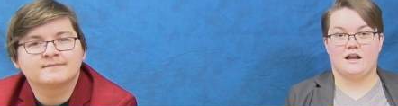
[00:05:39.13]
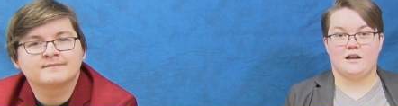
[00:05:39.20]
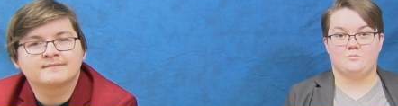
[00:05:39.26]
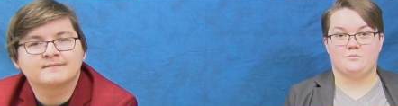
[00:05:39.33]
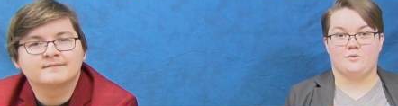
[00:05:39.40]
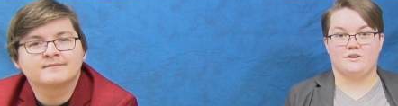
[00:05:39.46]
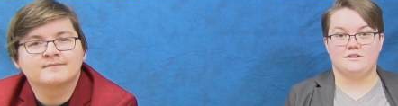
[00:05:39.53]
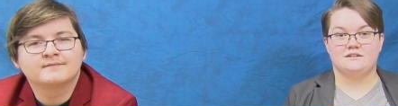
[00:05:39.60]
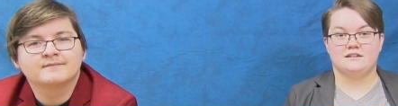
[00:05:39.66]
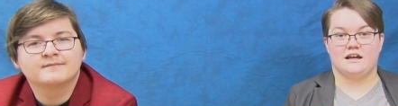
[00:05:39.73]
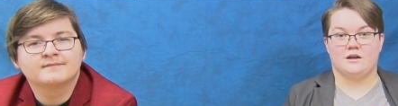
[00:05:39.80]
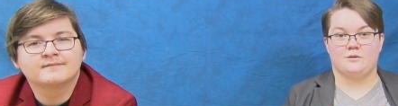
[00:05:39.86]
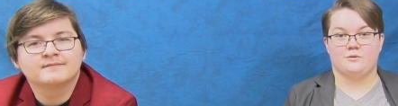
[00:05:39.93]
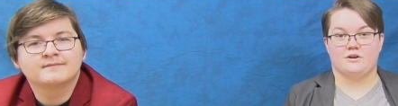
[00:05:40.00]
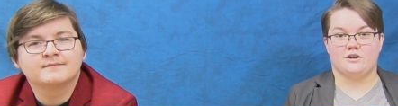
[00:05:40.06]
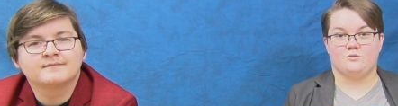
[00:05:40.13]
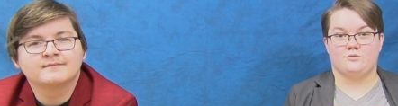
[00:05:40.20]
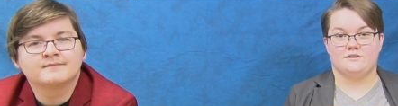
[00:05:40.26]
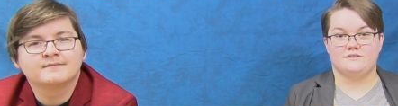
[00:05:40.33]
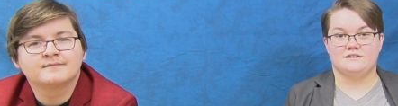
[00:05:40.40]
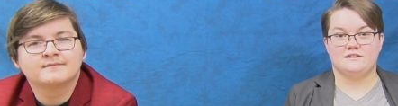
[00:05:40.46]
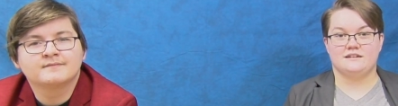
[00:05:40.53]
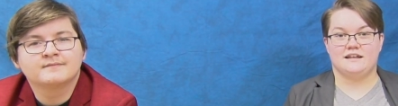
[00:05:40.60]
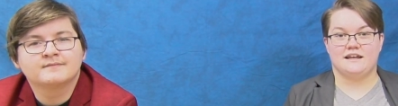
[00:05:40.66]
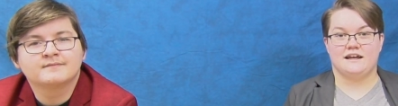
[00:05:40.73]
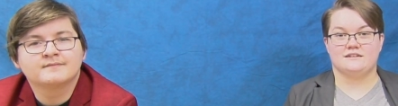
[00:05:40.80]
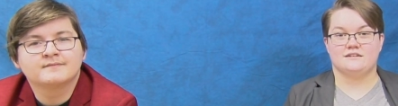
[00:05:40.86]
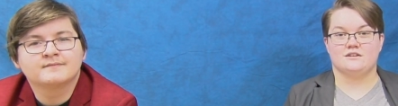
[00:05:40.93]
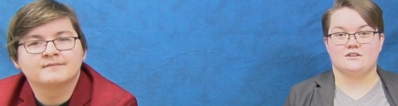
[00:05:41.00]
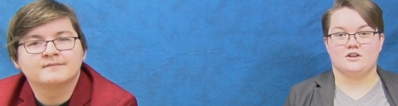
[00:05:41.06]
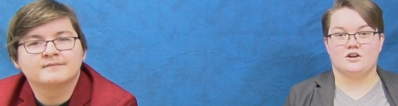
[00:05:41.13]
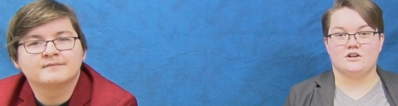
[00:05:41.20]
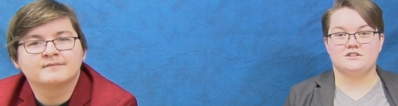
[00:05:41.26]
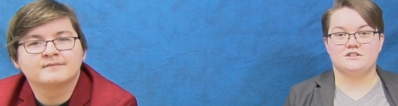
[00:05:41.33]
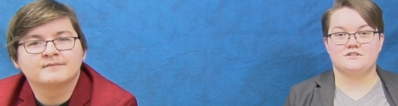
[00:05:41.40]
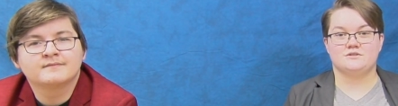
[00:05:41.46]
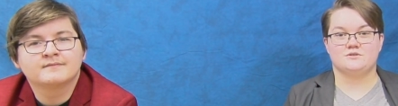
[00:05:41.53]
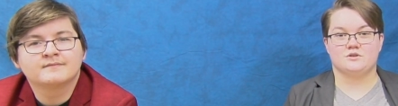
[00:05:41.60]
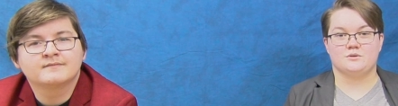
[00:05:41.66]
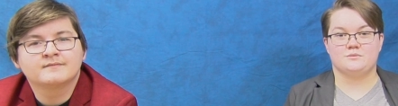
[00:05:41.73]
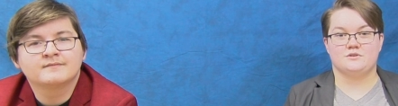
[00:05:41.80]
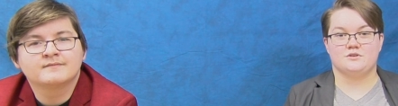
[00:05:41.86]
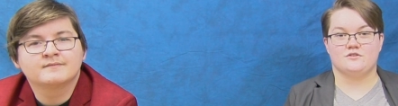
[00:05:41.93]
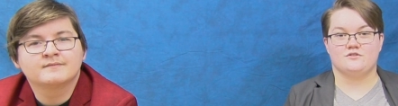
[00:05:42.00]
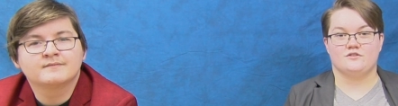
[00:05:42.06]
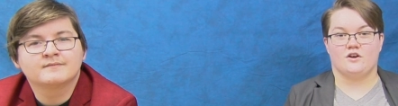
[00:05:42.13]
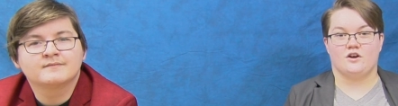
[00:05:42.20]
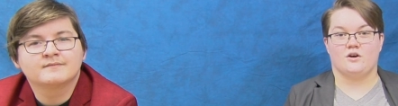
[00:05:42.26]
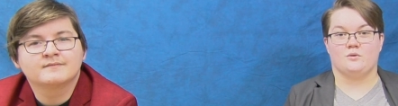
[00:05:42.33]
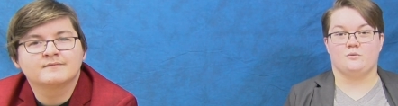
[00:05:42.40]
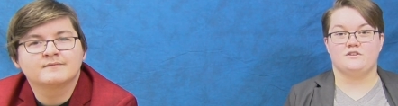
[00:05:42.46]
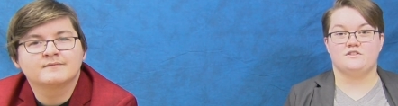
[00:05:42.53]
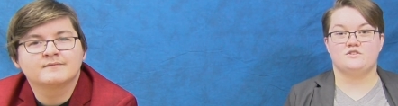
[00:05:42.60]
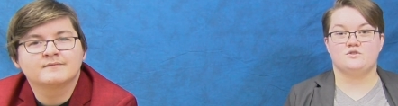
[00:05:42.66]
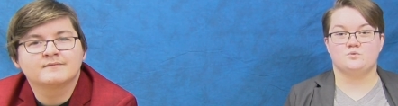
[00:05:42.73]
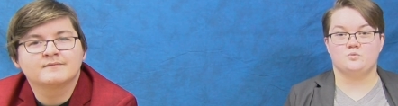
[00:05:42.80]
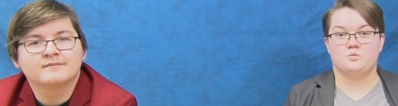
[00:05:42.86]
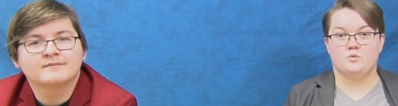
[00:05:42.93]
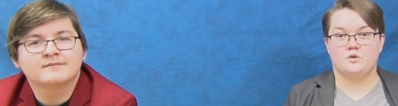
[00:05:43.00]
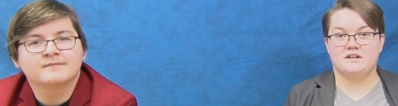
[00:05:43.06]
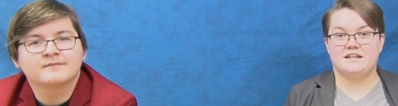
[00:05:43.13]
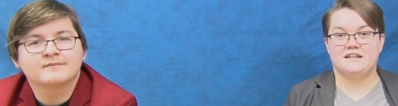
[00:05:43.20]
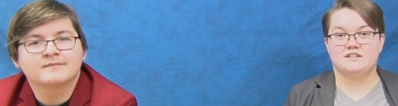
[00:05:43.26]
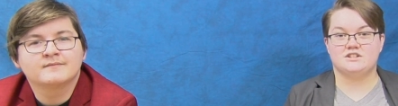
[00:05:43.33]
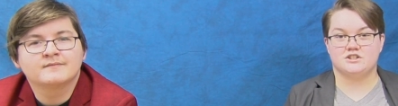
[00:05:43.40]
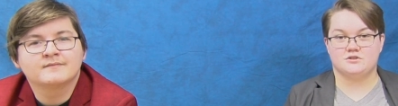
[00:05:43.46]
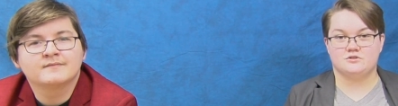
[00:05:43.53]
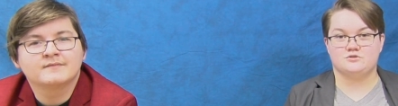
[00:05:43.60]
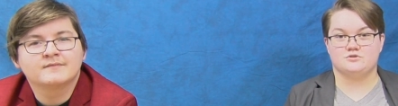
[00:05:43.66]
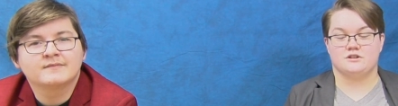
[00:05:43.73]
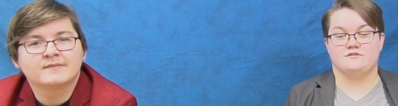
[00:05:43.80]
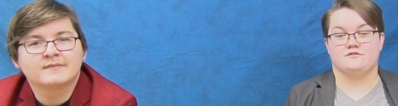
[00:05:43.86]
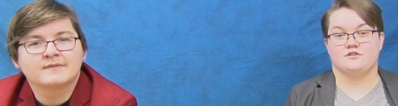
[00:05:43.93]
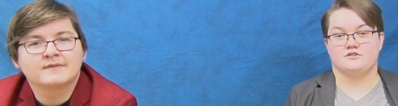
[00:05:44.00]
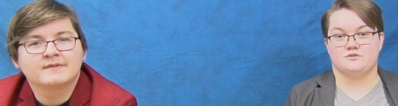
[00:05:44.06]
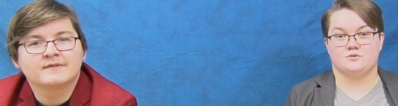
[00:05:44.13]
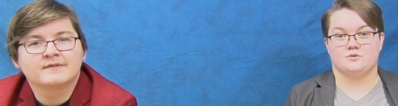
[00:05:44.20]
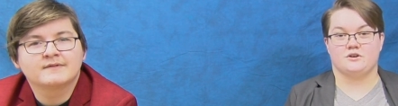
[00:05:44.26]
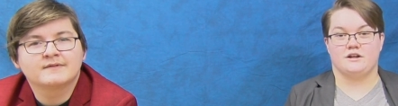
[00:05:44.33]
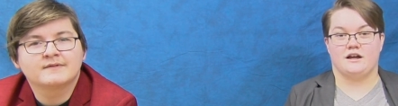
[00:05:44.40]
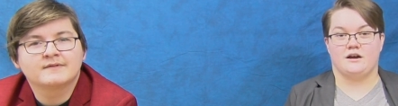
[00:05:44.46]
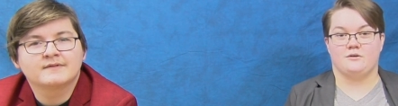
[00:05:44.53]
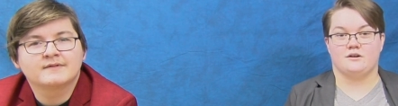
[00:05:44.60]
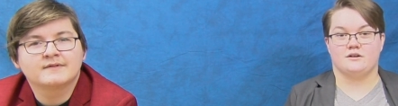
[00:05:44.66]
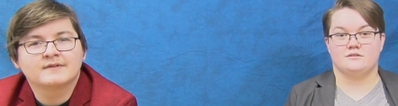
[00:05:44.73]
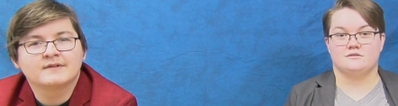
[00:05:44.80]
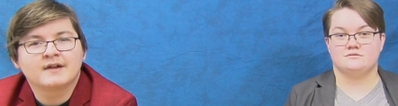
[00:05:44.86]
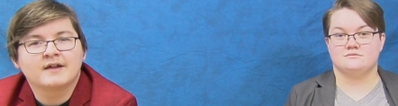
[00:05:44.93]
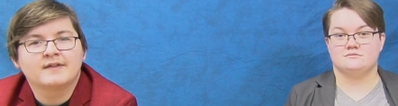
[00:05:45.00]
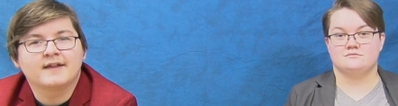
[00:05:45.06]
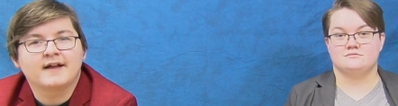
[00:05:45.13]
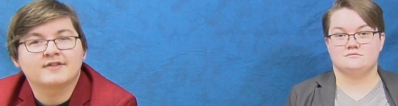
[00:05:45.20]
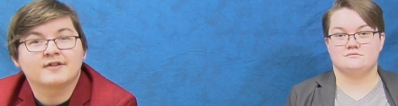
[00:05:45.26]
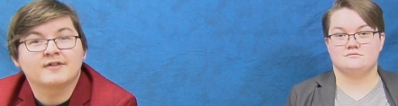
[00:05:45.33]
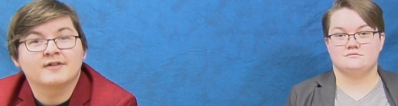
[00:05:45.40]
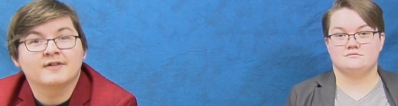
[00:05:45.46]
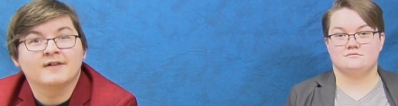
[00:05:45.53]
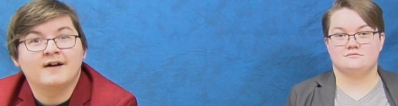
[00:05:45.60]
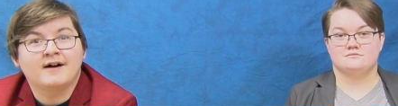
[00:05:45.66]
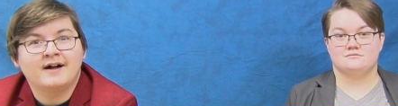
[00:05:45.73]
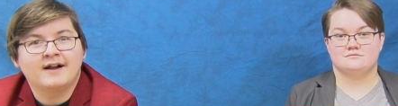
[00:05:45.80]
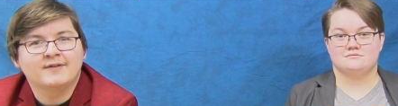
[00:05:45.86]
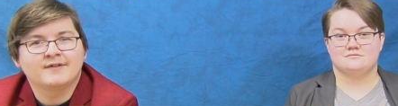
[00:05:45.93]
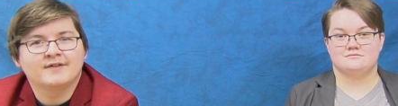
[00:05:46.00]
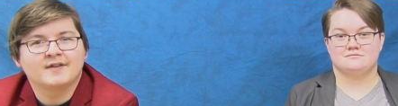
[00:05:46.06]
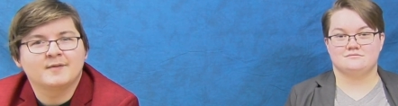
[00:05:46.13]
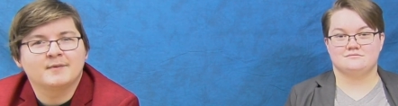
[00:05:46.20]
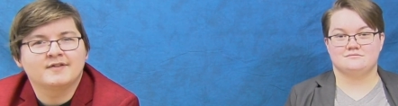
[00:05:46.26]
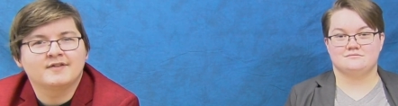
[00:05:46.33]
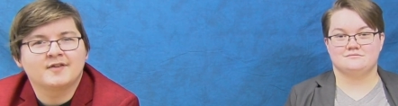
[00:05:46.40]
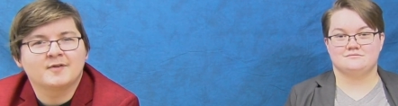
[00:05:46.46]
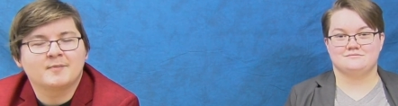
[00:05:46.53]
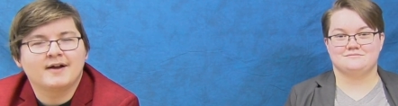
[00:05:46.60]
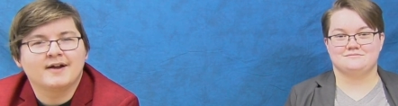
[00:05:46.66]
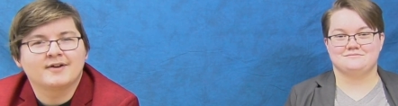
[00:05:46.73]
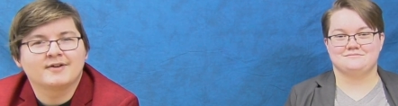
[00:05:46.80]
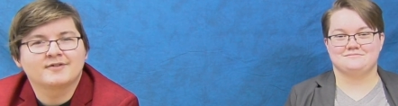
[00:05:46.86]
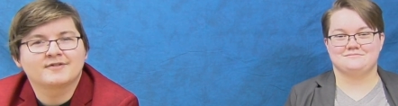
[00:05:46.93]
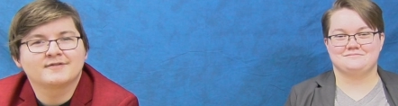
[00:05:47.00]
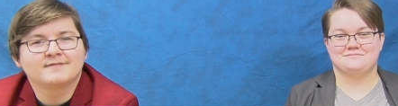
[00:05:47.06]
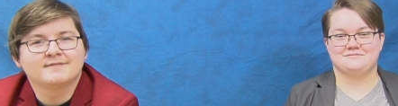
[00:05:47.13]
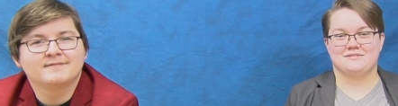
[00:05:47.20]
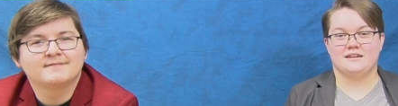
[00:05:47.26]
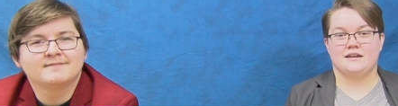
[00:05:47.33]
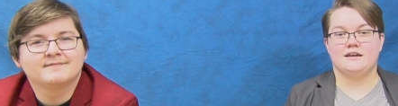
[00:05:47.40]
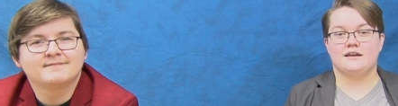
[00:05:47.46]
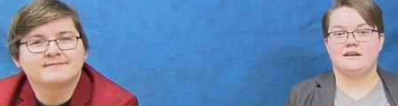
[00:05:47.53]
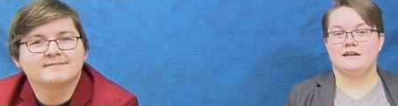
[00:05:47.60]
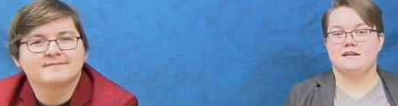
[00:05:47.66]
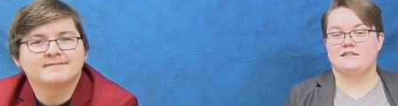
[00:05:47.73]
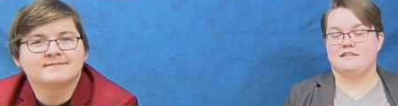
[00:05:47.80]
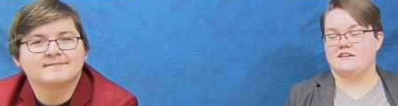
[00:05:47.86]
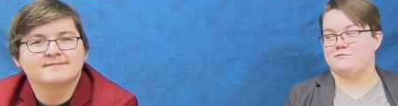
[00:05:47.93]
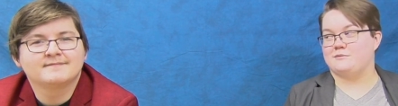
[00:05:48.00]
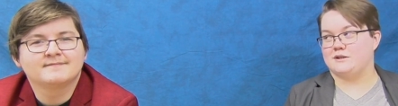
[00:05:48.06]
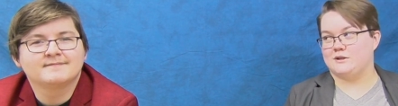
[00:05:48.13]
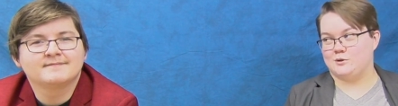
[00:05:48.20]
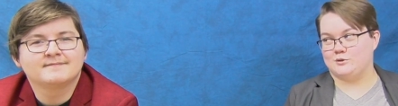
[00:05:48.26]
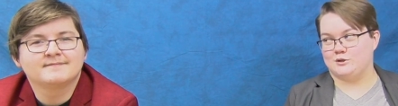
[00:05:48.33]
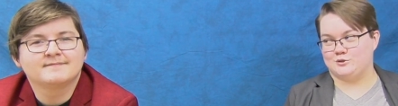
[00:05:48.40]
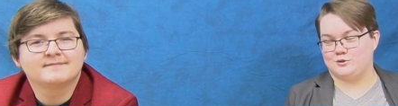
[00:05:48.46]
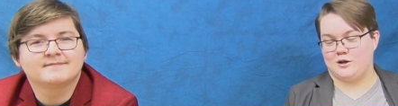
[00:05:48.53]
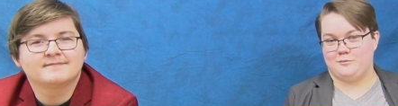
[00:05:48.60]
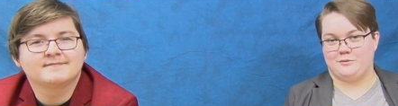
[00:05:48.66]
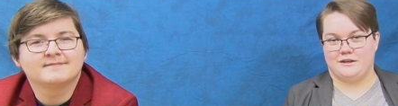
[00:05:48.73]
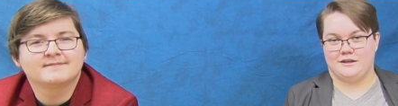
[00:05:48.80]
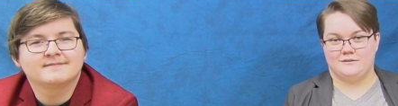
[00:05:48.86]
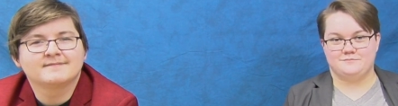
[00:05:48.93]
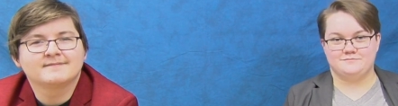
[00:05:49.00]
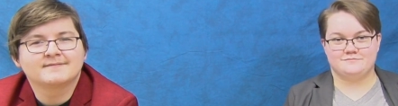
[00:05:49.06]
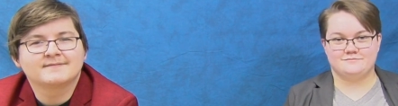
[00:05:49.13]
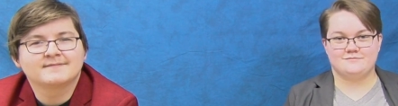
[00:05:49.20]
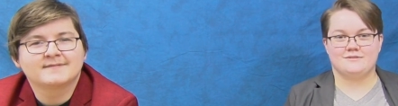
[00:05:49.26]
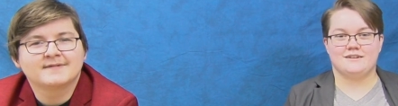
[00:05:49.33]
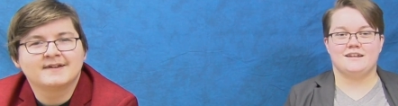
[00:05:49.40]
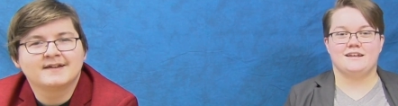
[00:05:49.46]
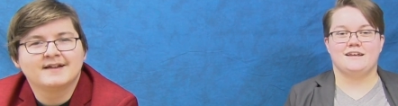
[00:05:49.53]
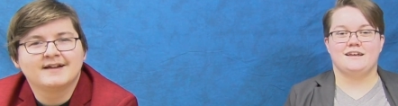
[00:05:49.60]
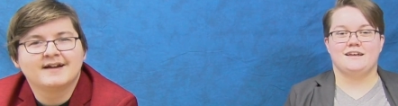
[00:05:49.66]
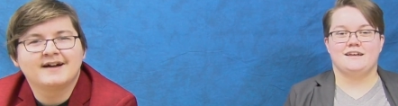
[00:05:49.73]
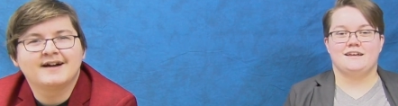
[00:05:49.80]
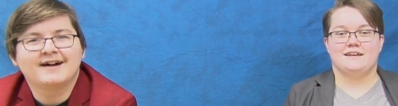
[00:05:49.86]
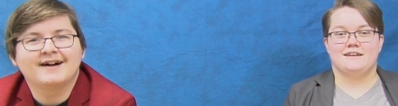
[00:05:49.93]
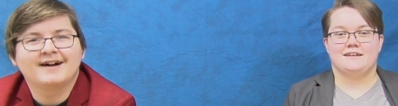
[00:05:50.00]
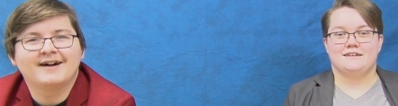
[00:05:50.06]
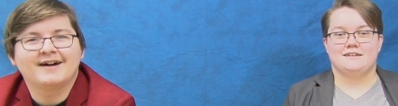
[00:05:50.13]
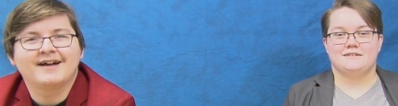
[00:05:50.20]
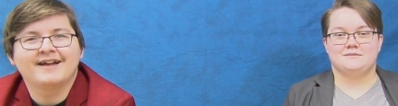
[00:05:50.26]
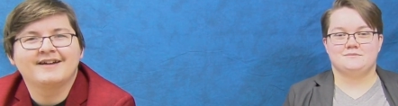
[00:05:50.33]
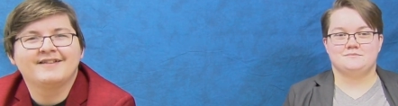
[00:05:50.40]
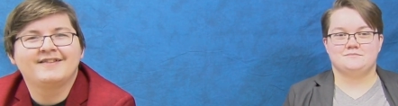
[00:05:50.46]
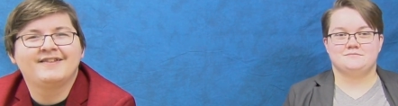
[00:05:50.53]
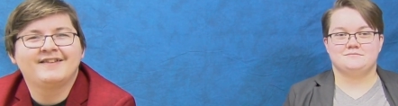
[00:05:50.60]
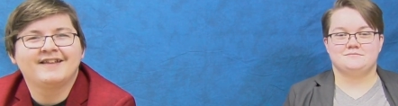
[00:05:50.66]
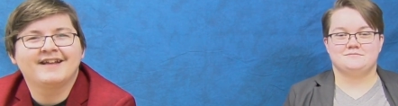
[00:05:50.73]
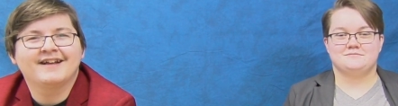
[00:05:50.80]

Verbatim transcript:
Speaker 1: at Boynton Library recently had the largest group so far with 20 children for Story Hour.
Speaker 2: That's a lot of itsy bitsy spiders.
Speaker 1: They've been known to drop in.
Speaker 2: Uh, ex